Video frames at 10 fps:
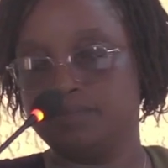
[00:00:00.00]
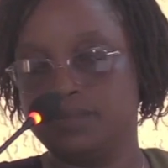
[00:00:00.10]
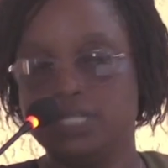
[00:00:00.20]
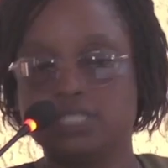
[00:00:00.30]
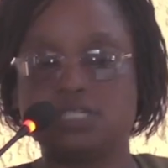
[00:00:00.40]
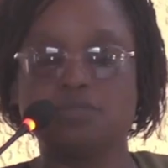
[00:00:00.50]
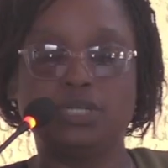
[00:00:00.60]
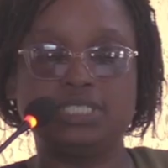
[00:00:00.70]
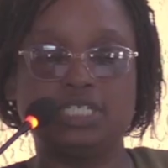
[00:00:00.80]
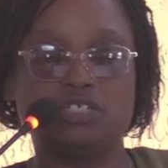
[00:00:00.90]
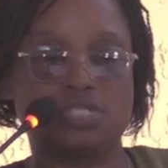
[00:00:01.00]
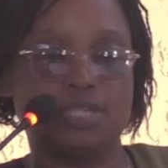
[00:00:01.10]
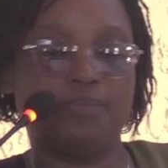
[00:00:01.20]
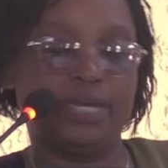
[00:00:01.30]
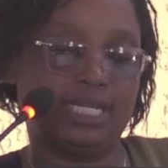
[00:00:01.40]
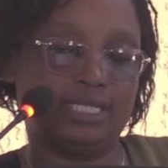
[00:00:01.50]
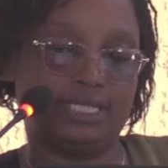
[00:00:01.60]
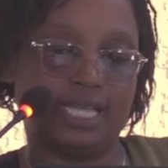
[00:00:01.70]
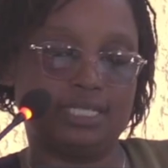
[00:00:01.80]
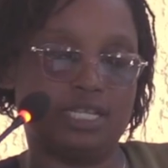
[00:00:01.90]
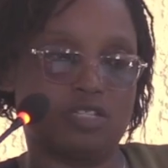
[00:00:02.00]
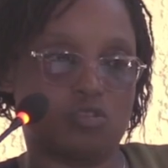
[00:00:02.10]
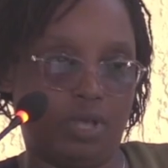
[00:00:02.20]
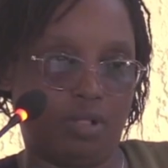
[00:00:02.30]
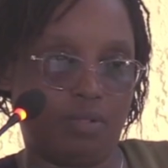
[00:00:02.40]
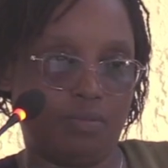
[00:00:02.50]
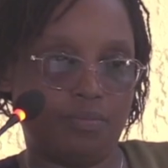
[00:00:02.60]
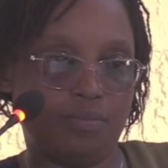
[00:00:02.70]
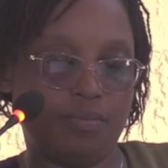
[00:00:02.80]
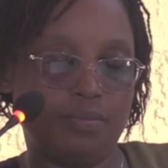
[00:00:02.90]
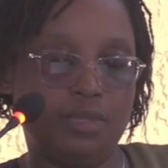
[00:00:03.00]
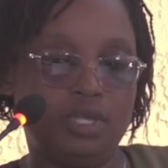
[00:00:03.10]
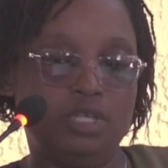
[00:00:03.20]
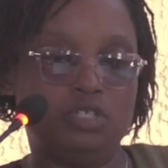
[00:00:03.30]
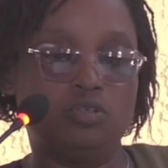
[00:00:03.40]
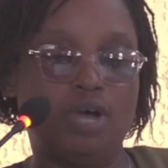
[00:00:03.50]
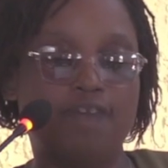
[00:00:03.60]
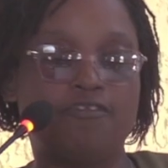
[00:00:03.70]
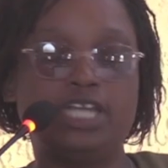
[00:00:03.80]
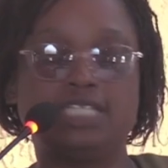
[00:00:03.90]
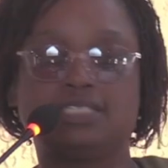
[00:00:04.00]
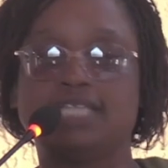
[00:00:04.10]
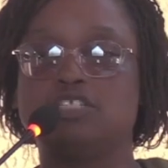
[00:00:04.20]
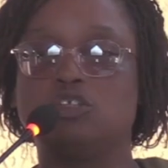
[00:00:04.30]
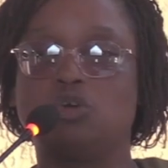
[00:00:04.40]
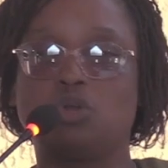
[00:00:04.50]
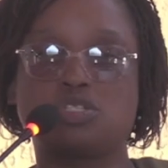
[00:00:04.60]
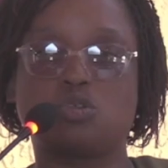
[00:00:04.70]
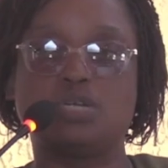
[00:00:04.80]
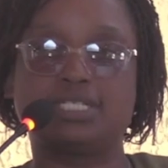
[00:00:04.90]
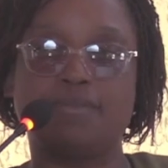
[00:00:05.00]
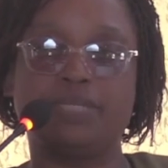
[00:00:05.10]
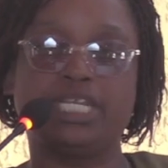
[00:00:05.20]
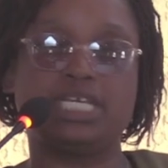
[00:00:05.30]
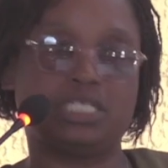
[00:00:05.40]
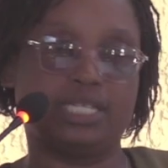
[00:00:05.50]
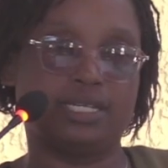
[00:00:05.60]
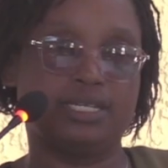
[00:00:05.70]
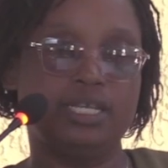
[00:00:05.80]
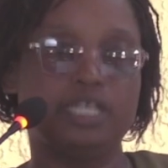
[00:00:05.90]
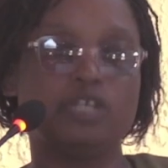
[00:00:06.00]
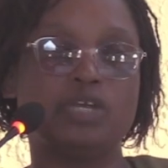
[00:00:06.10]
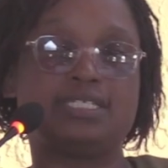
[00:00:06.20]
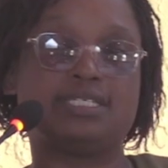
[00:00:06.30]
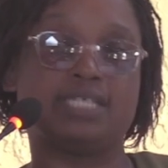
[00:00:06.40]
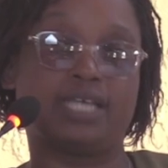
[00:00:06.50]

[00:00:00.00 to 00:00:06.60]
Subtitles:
It's important to separate that as well, to avoid that cross-contamination inoitika